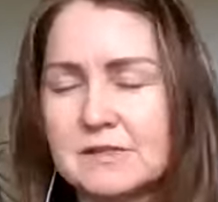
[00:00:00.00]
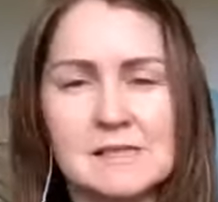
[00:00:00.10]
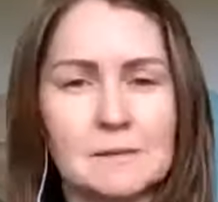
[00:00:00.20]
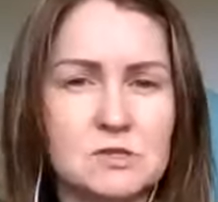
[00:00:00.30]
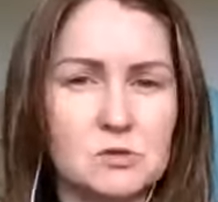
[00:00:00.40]

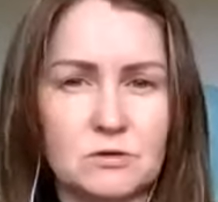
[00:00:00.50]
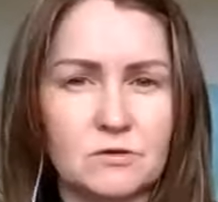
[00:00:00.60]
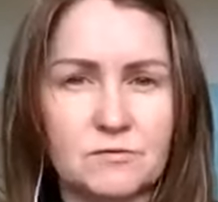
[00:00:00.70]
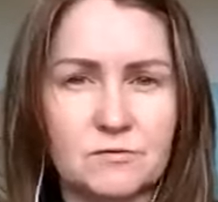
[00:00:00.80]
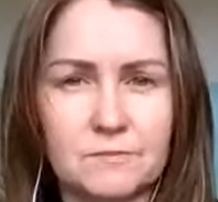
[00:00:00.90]
some sort
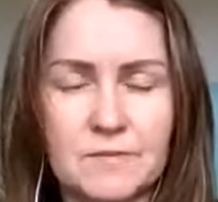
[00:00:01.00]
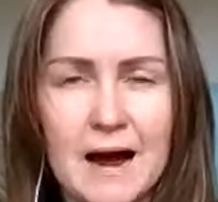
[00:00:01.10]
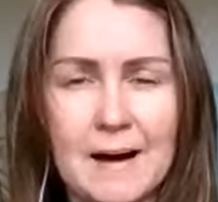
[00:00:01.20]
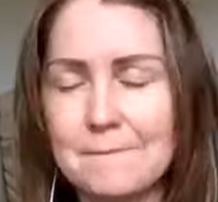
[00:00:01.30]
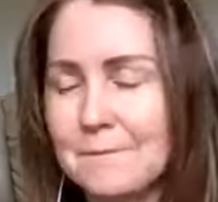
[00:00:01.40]
of
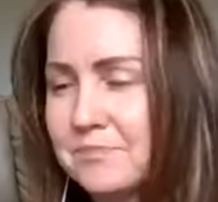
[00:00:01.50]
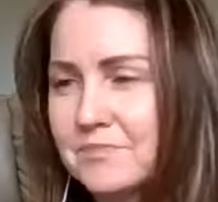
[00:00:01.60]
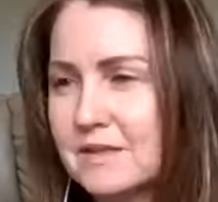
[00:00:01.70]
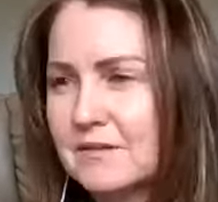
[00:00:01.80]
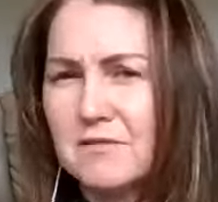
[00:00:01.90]

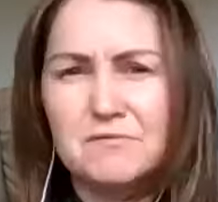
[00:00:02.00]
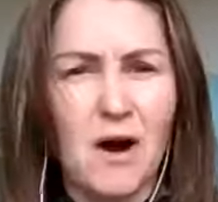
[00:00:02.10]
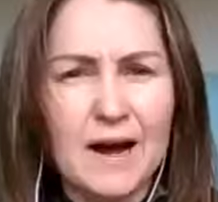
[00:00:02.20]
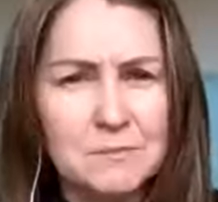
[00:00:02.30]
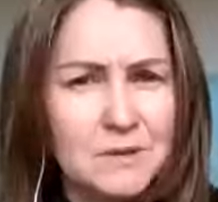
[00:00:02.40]
a
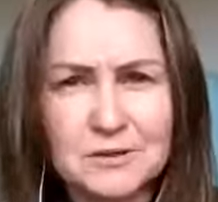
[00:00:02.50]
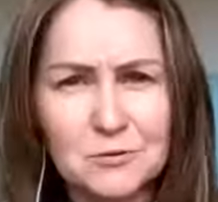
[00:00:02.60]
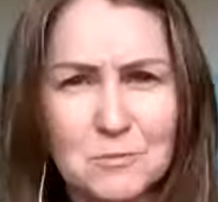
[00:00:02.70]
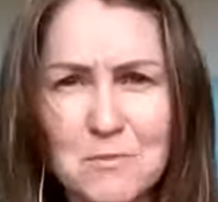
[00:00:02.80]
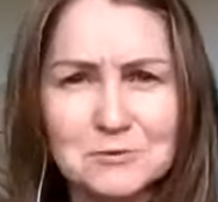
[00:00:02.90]
vitamin
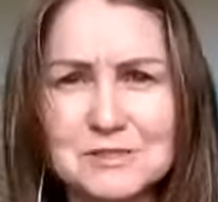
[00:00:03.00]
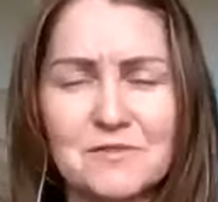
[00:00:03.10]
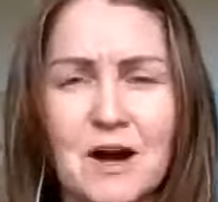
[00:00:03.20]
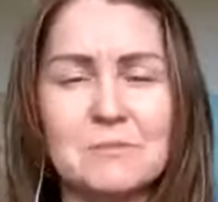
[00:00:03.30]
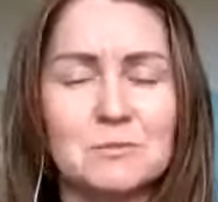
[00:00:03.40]
or
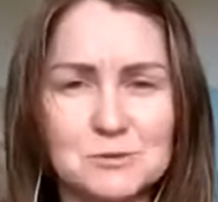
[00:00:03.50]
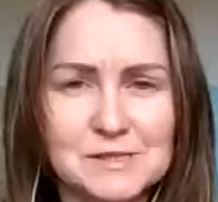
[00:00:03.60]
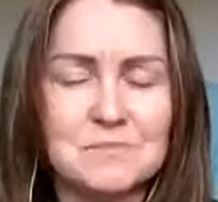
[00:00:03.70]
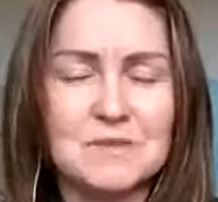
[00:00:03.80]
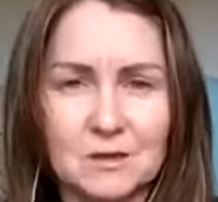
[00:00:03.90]
multivitamin or
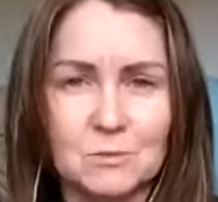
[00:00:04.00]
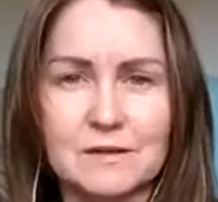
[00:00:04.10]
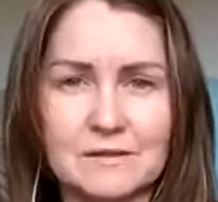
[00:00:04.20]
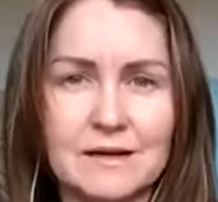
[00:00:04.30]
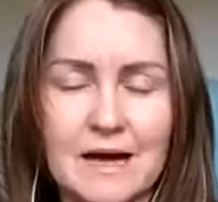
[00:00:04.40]
something
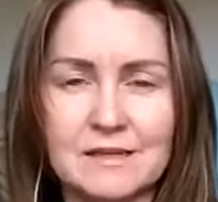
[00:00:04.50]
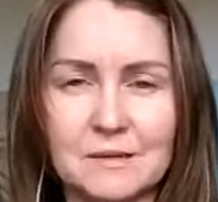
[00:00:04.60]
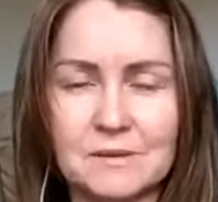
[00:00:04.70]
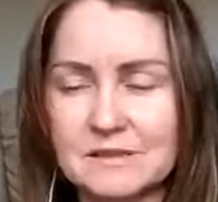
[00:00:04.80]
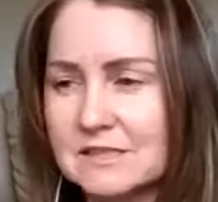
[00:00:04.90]
that had the
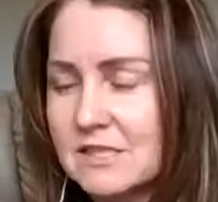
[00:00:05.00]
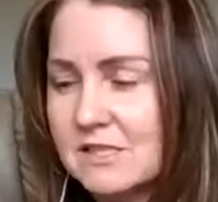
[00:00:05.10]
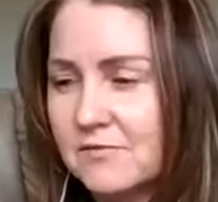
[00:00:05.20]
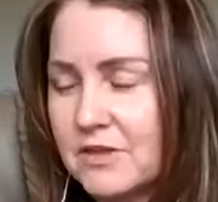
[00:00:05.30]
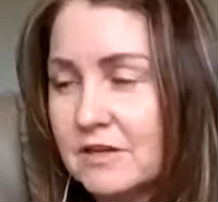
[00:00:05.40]
ability to
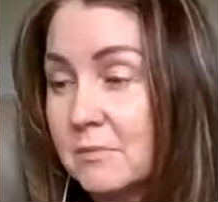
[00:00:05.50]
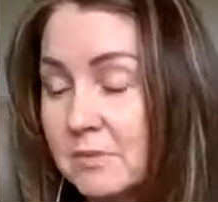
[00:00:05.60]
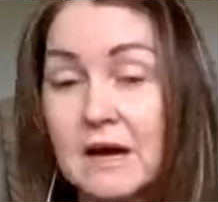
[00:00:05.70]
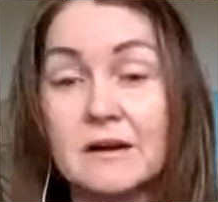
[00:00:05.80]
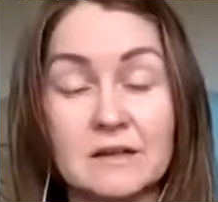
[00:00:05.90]
thin your
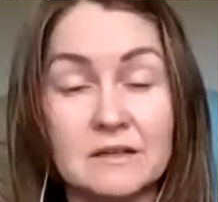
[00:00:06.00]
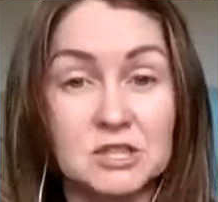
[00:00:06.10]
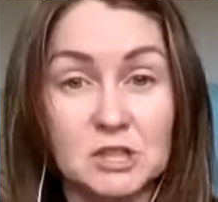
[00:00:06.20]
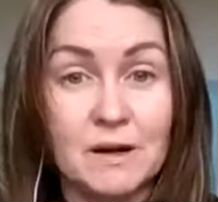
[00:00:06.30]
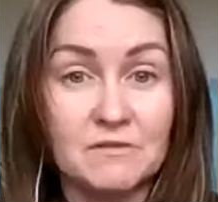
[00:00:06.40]
blood, and
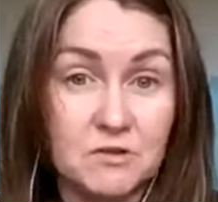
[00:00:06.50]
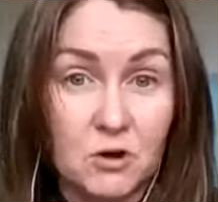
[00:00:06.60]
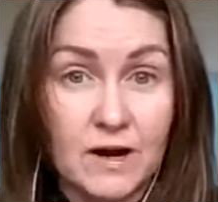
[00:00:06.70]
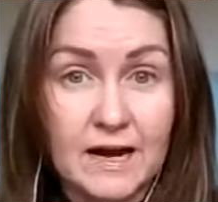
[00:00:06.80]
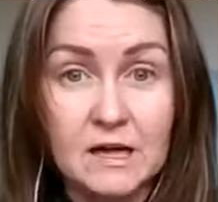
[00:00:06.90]
she went for
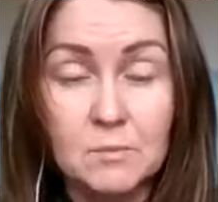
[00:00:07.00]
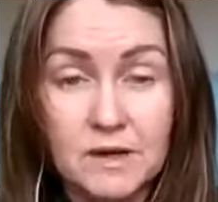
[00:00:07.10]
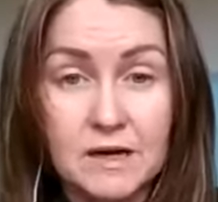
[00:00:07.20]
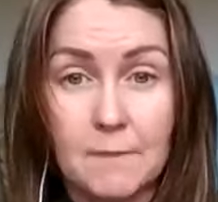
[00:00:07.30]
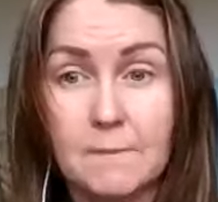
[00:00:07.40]
her egg
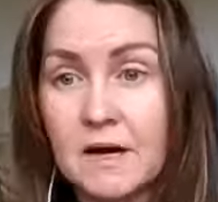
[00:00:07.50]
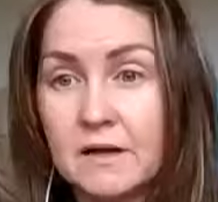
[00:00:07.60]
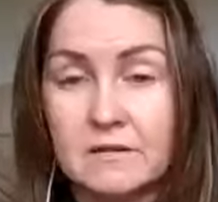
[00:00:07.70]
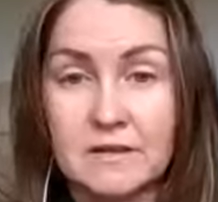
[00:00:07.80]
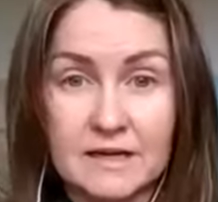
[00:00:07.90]
pickup
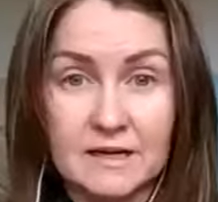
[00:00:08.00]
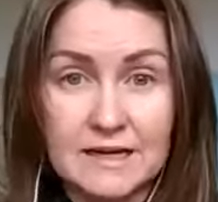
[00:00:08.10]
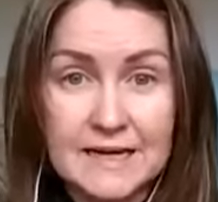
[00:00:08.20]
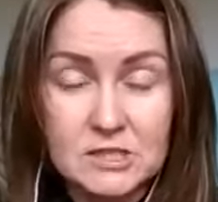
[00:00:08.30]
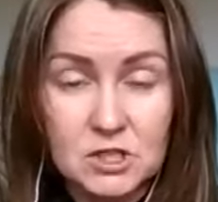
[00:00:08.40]
and they
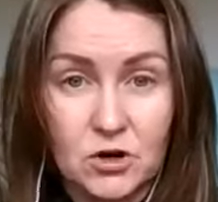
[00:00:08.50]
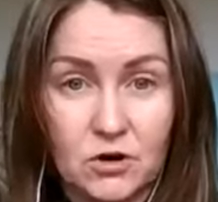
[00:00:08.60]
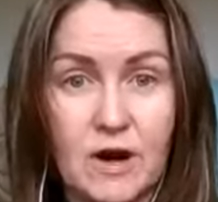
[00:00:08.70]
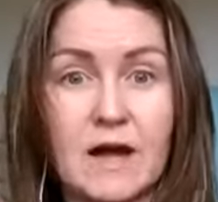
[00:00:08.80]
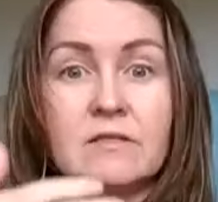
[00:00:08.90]
nicked
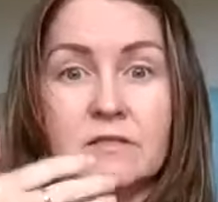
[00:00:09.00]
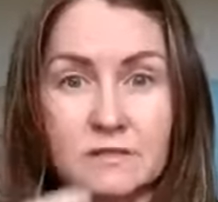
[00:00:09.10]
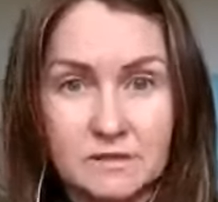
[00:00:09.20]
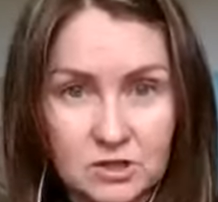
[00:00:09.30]
her, and